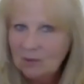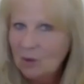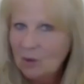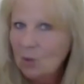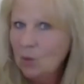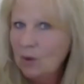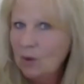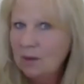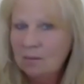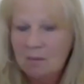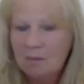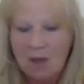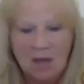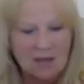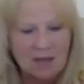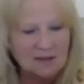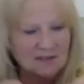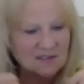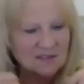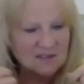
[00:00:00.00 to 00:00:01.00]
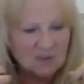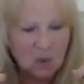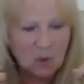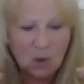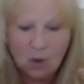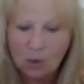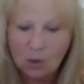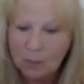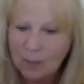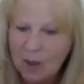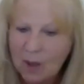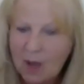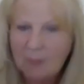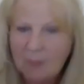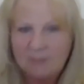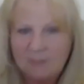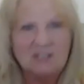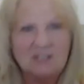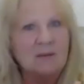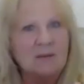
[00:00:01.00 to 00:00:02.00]
when my soul
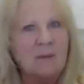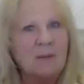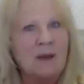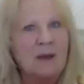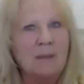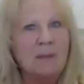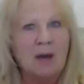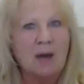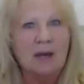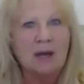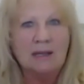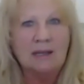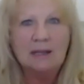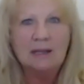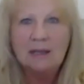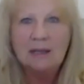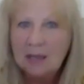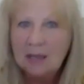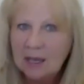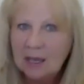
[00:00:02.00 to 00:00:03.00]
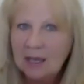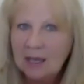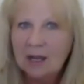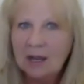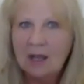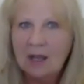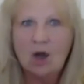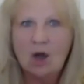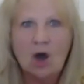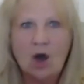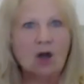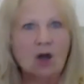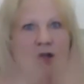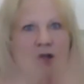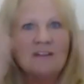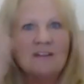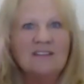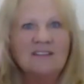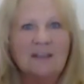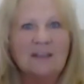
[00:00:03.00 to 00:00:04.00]
popped into my body, and I all
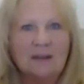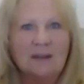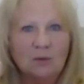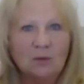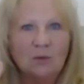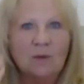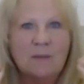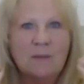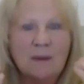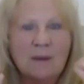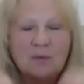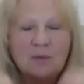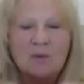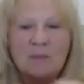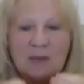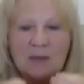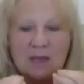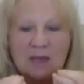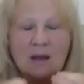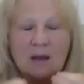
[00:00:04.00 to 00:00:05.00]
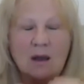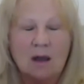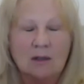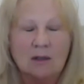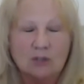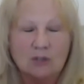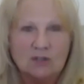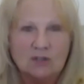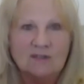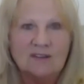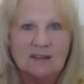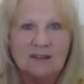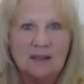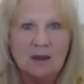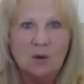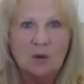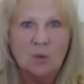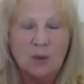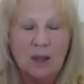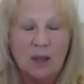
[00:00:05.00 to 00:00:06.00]
of a sudden remember being consciously
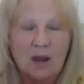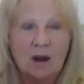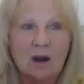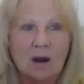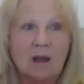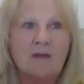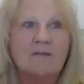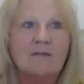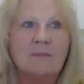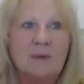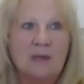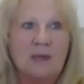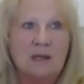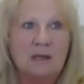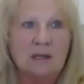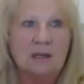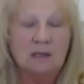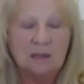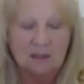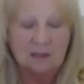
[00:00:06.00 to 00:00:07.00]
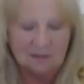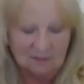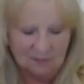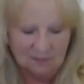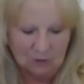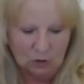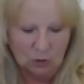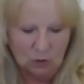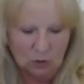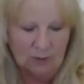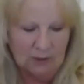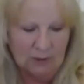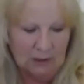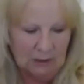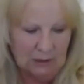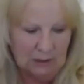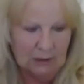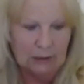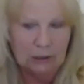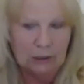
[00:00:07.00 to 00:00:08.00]
aware of being in this human
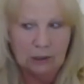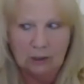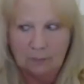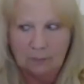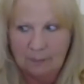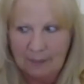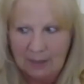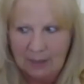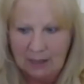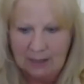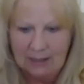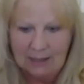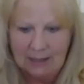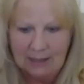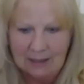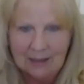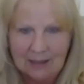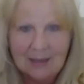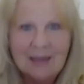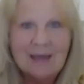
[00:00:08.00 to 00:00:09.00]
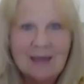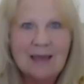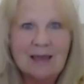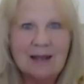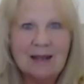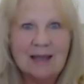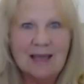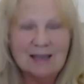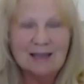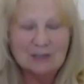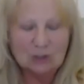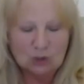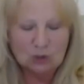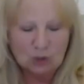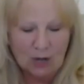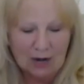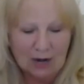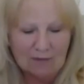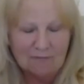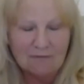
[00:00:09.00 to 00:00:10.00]
little body, and I had to
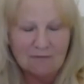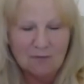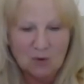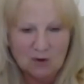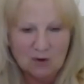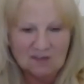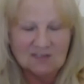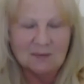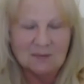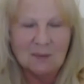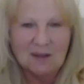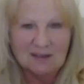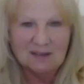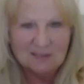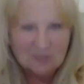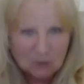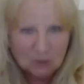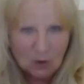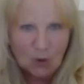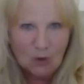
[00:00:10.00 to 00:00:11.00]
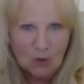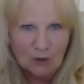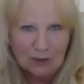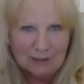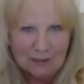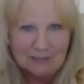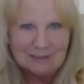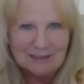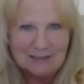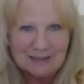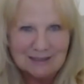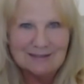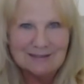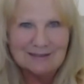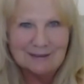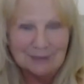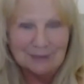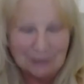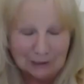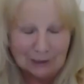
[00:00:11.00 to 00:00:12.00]
try to force my soul into this
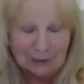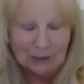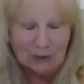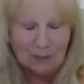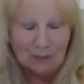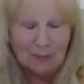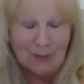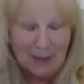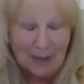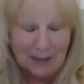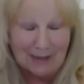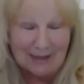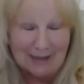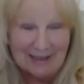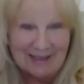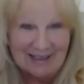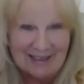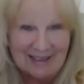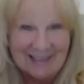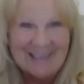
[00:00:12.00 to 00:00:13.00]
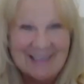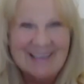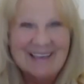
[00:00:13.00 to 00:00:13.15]
little body.